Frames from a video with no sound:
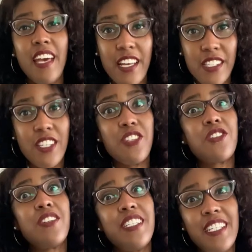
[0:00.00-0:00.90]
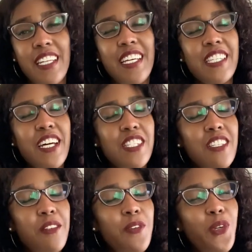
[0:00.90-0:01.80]
ancestry DNA tests in
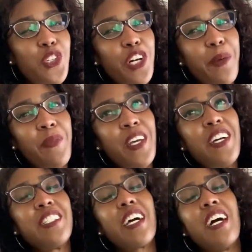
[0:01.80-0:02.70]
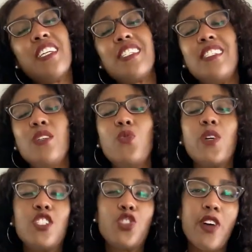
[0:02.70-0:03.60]
the future to kind of see
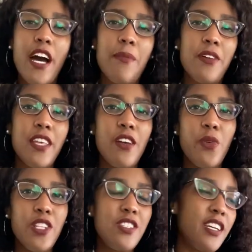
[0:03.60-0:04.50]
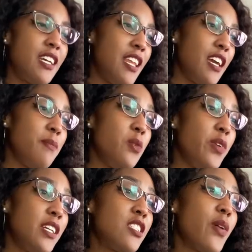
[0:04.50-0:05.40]
what tribe are they going to connect me
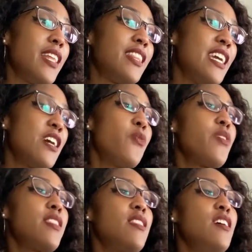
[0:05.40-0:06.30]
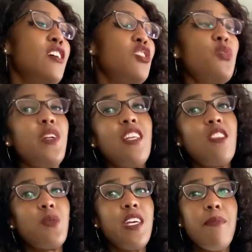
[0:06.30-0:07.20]
with. So I think with
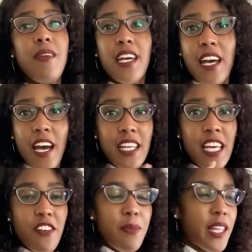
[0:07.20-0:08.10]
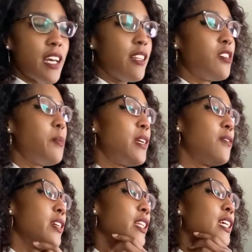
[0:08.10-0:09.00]
23andMe, it kind of gave me like a little bit of a
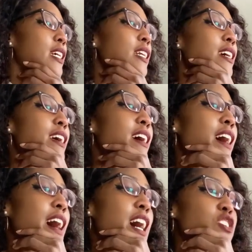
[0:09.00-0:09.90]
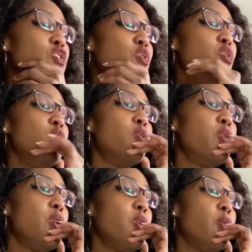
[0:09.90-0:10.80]
lead as to
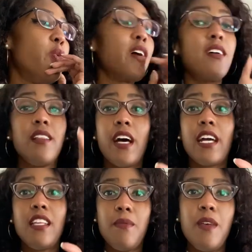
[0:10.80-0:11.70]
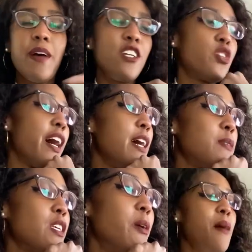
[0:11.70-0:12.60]
what could likely be my tribe.
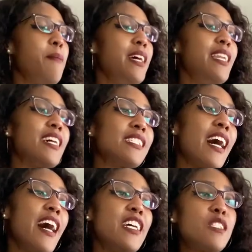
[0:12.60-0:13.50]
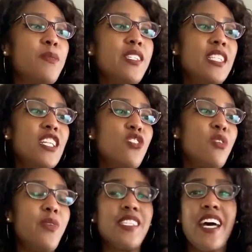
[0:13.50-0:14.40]
So my next highest percentage for
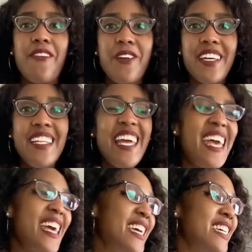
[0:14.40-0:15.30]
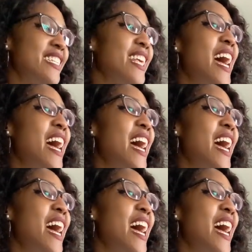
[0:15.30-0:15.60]
West African is